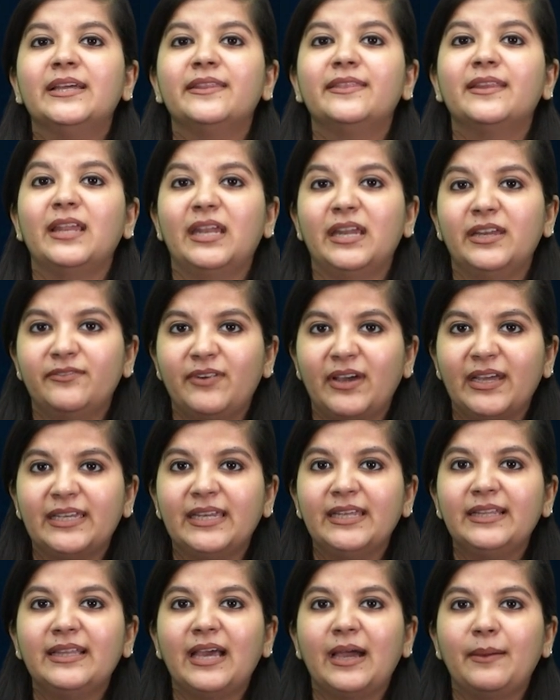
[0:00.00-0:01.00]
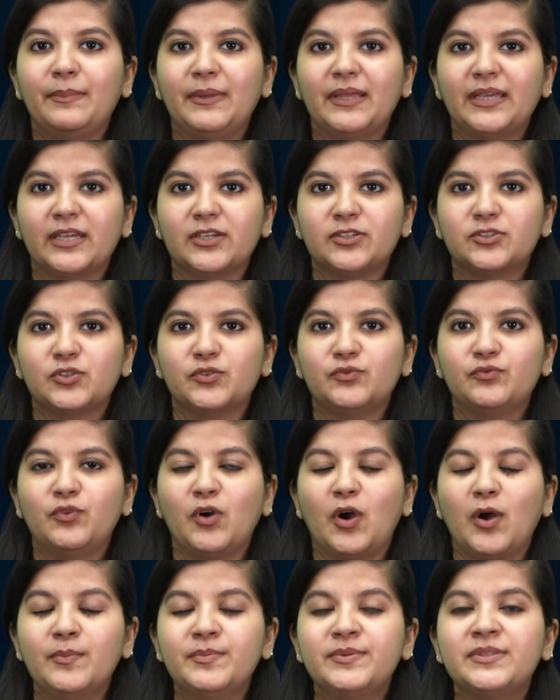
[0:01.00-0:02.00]
They are inviting the application
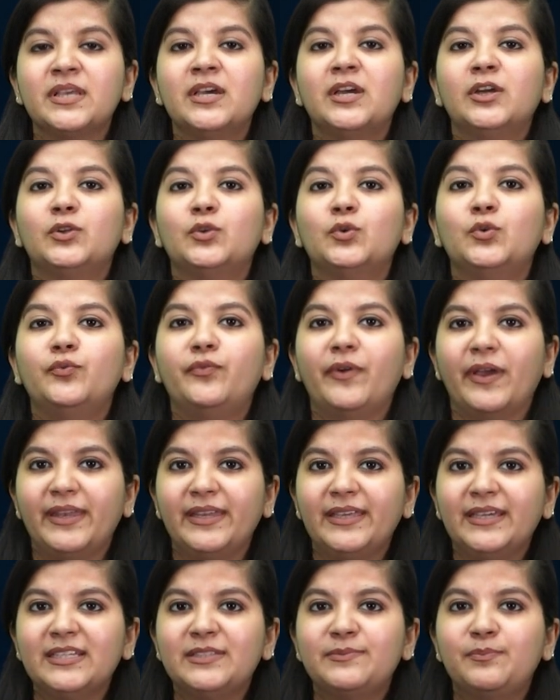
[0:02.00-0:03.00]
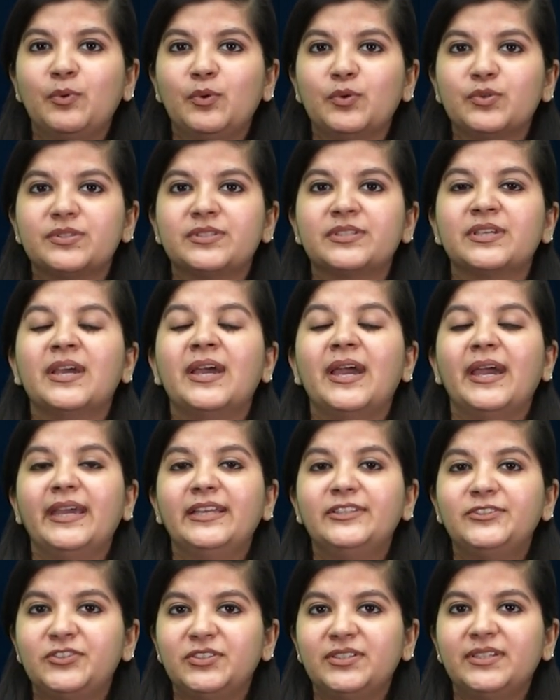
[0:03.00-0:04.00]
forms to various posts.
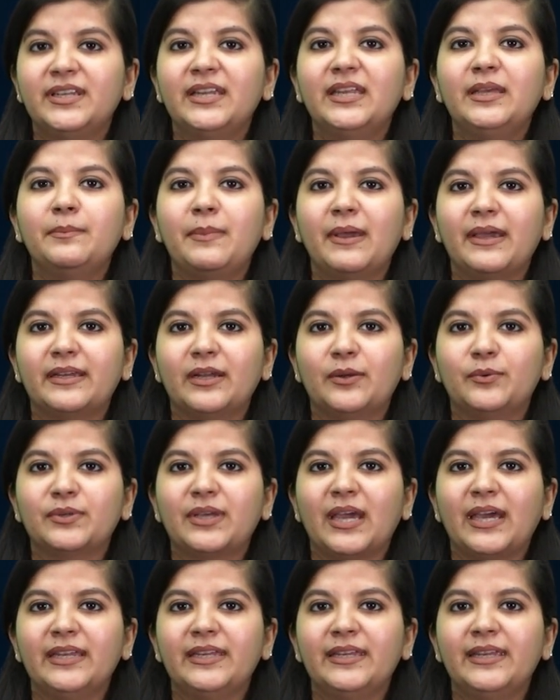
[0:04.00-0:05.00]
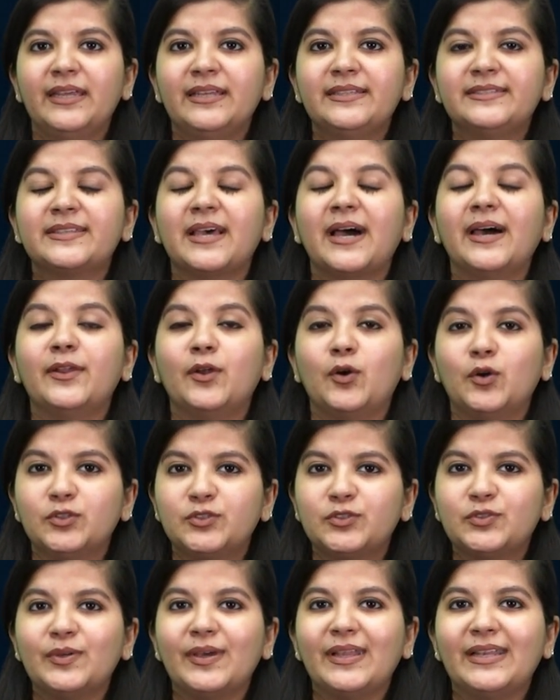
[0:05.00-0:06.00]
Engineering background candidates are
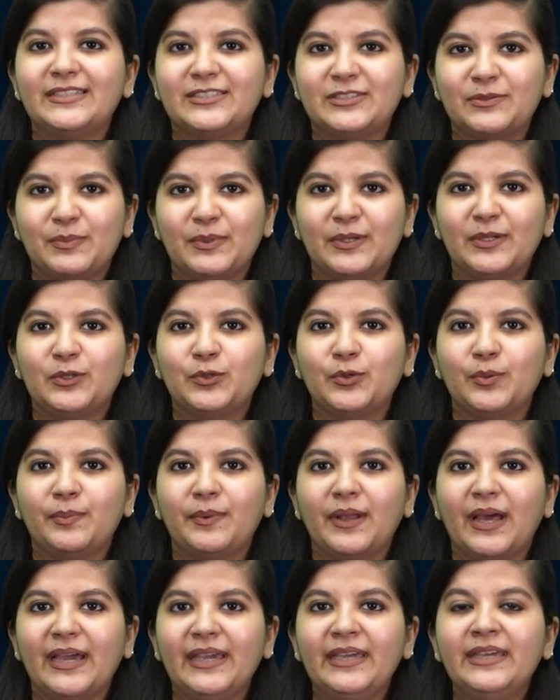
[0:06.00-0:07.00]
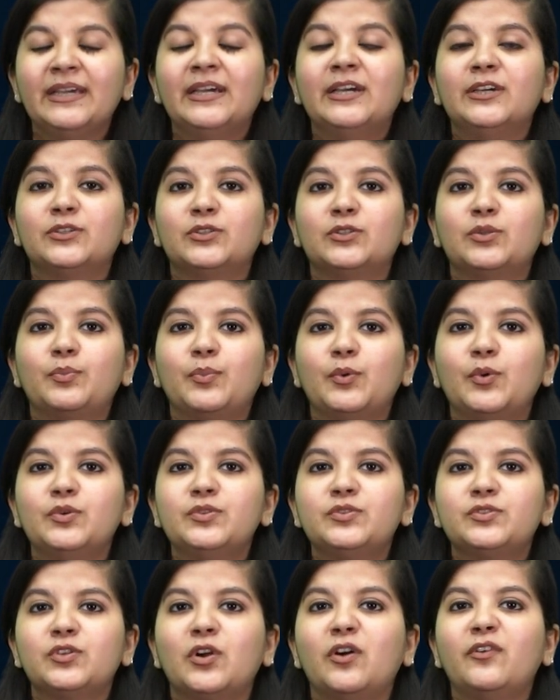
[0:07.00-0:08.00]
also eligible to apply to the
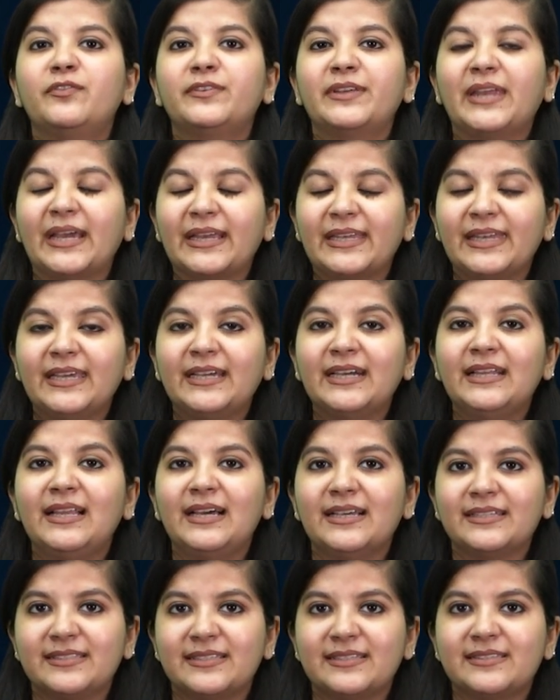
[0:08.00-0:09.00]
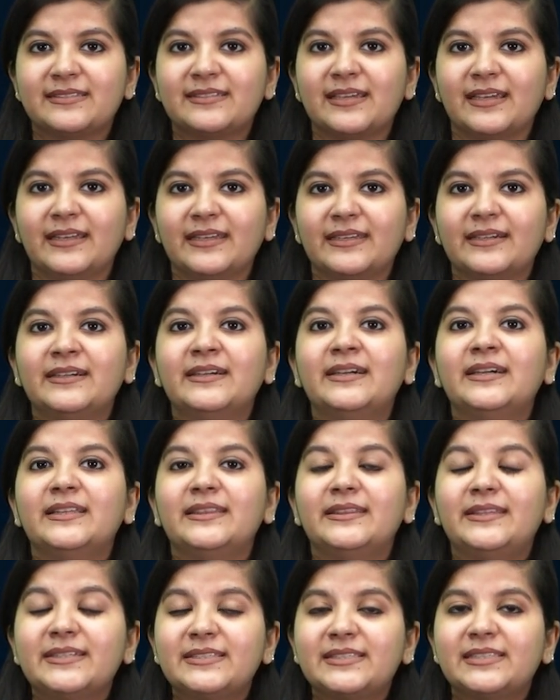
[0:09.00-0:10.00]
post of technical assistant.
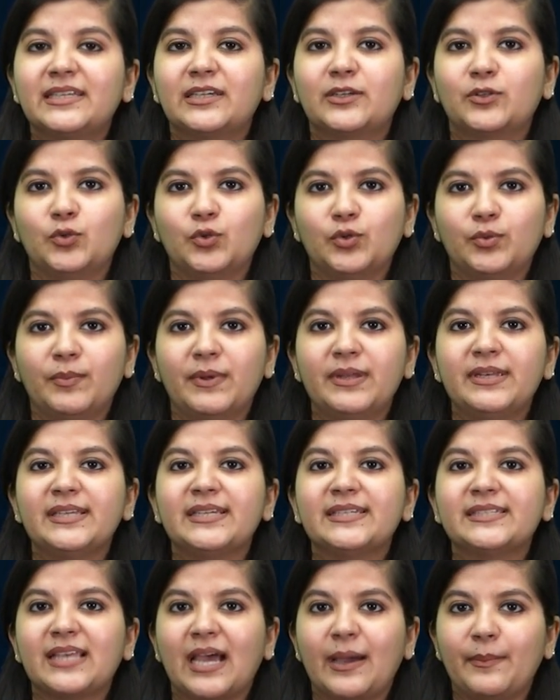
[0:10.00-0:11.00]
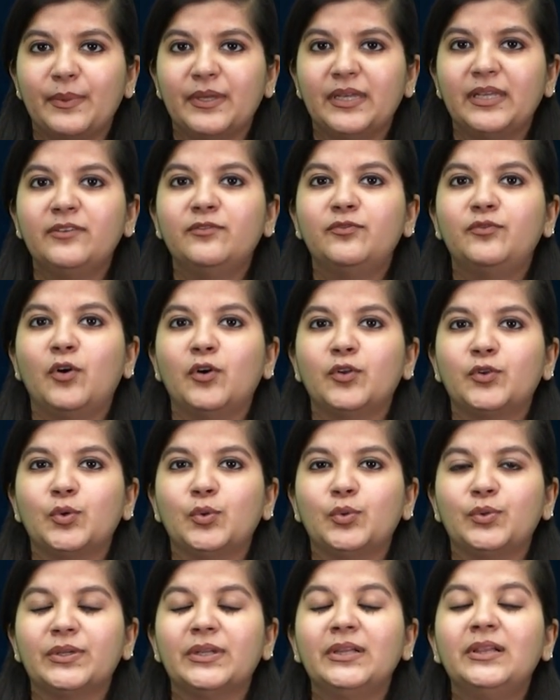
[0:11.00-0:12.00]
This recruitment is happening for
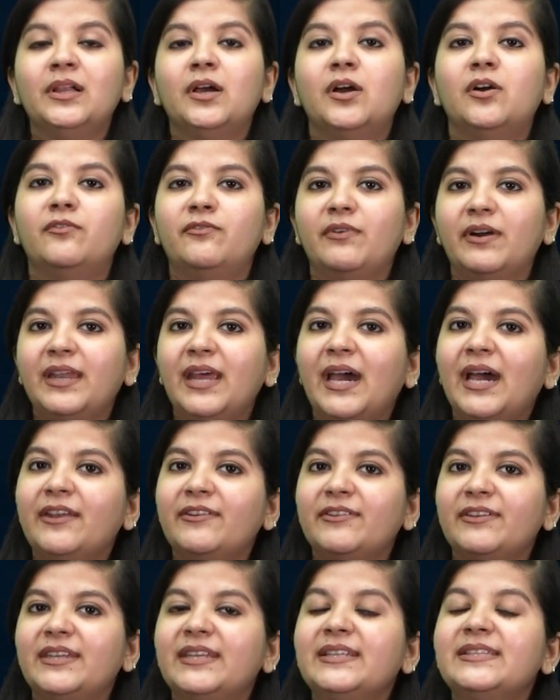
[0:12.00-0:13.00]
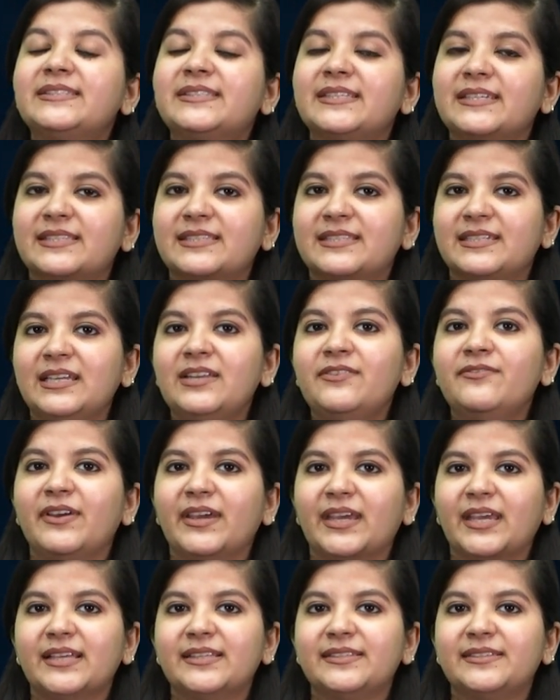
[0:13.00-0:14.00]
total one hundred sixteen
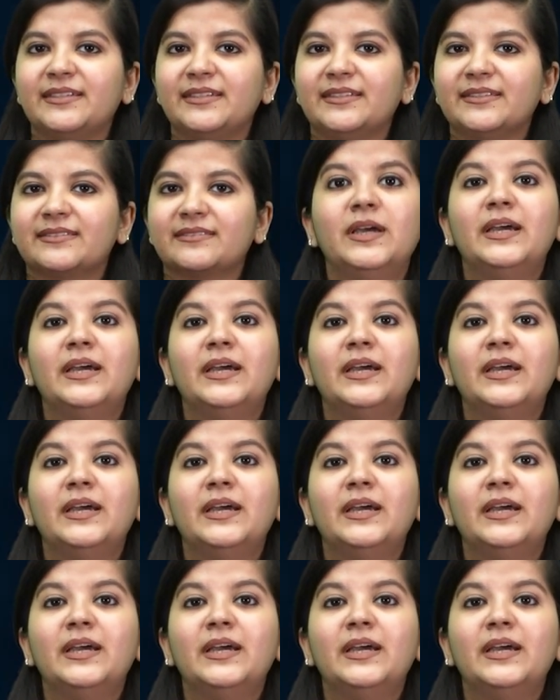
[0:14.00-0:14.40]
vacancies.